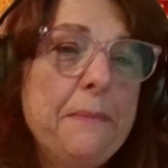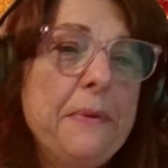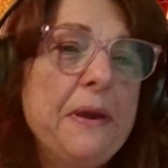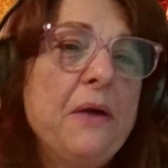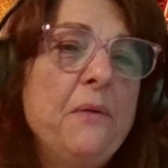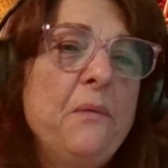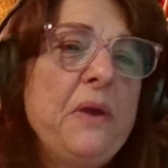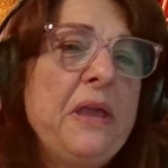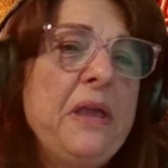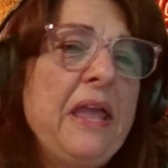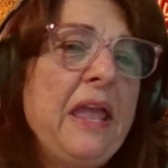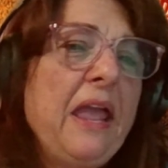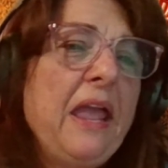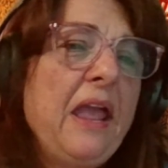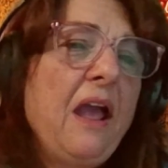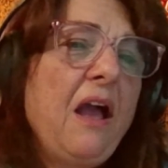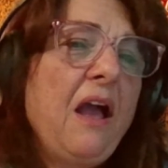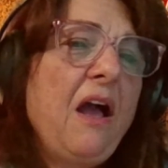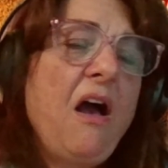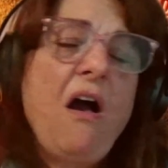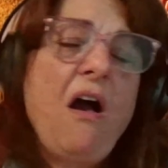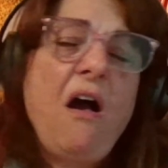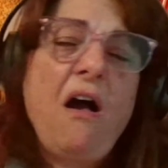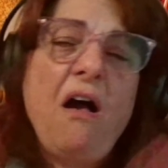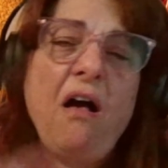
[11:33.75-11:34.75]
but we
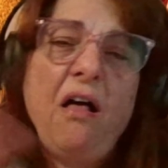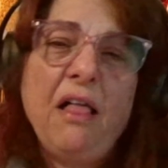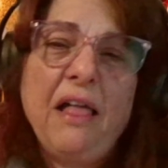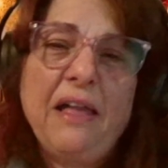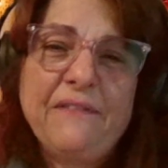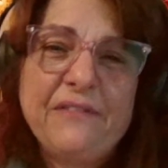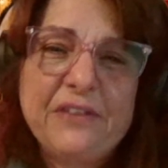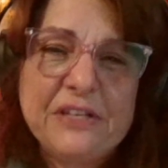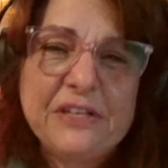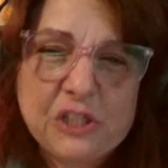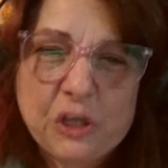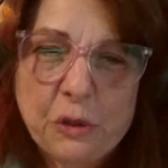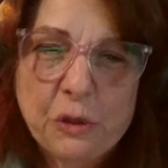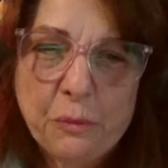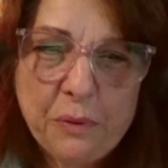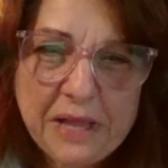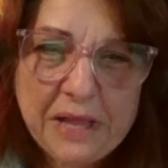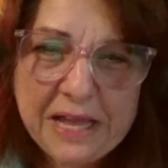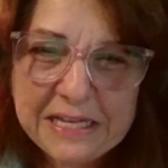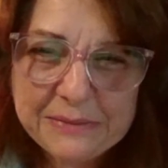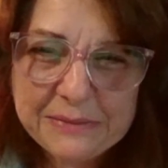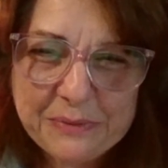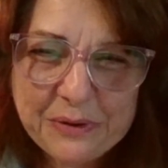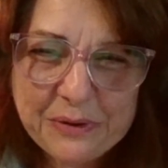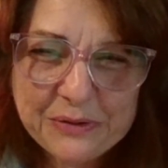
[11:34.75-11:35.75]
all have
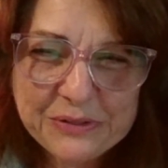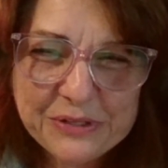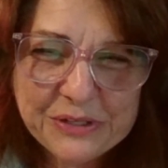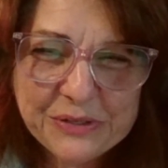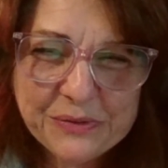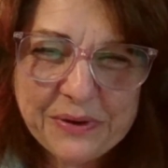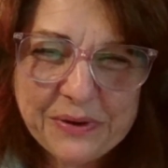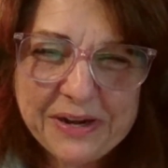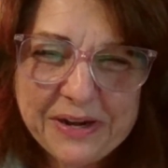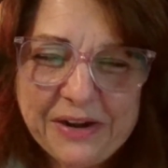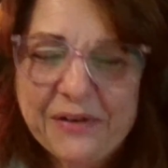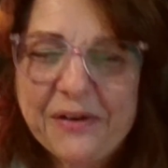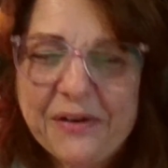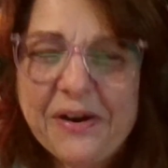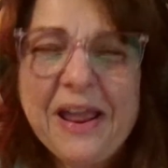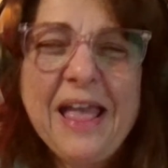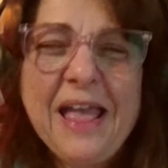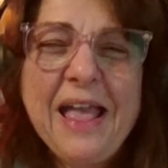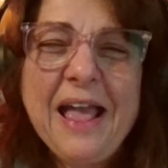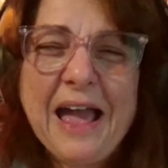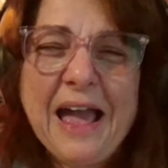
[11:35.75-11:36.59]
histoplasmosis around here.